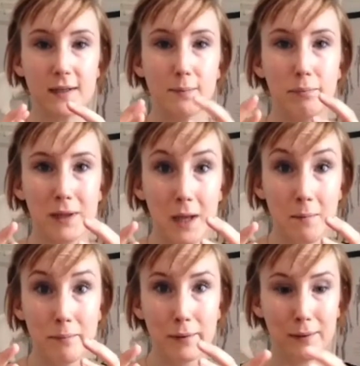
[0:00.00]
It's
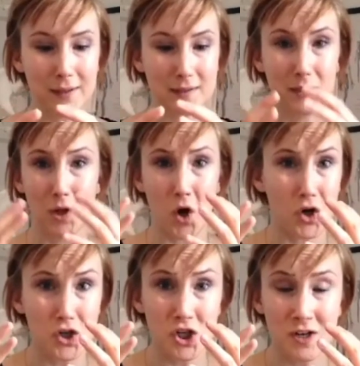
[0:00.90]
plump, it's
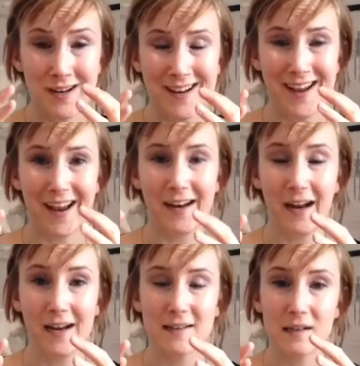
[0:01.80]
large, and
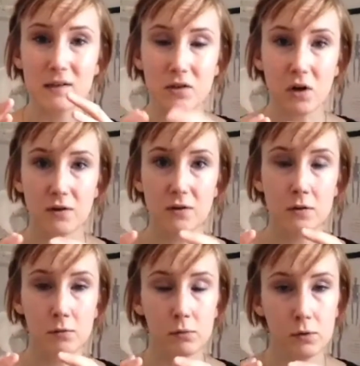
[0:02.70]
as it starts
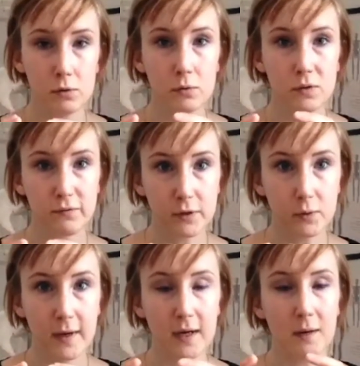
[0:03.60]
to lose
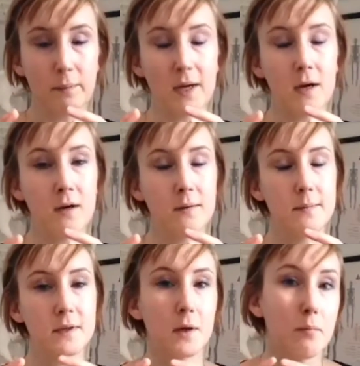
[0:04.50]
fluid, it
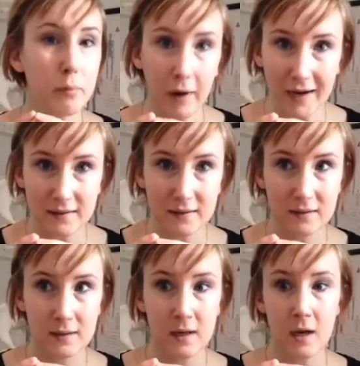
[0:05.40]
becomes
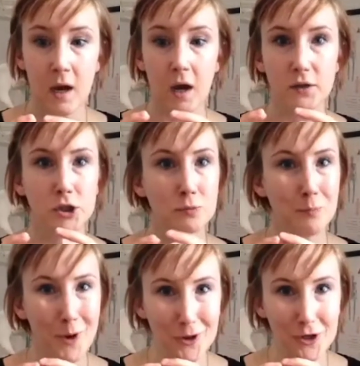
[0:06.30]
compressed,
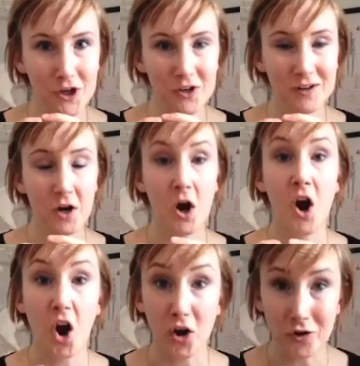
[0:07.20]
smaller,
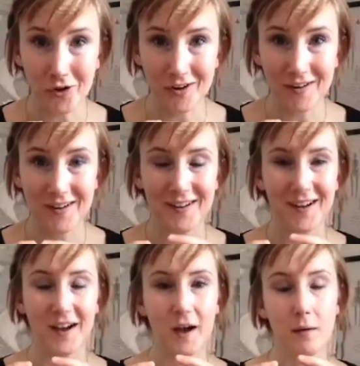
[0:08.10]
harder,
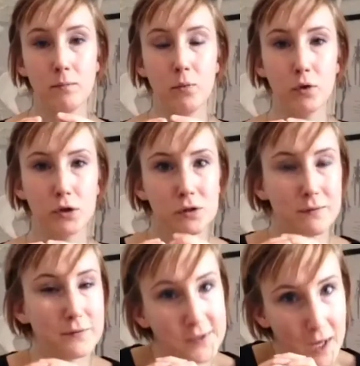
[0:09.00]
more
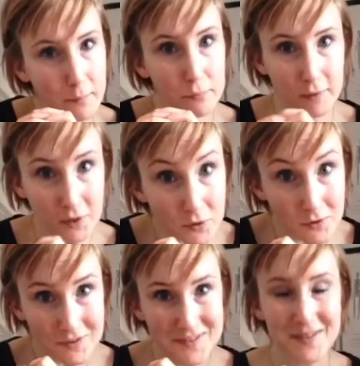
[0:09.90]
shriveled up,
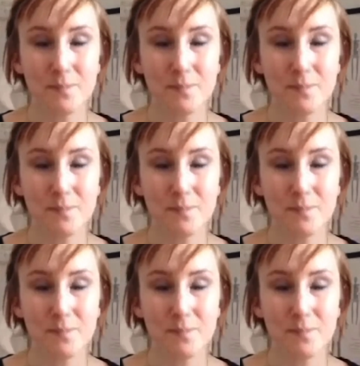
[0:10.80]
wrinkled.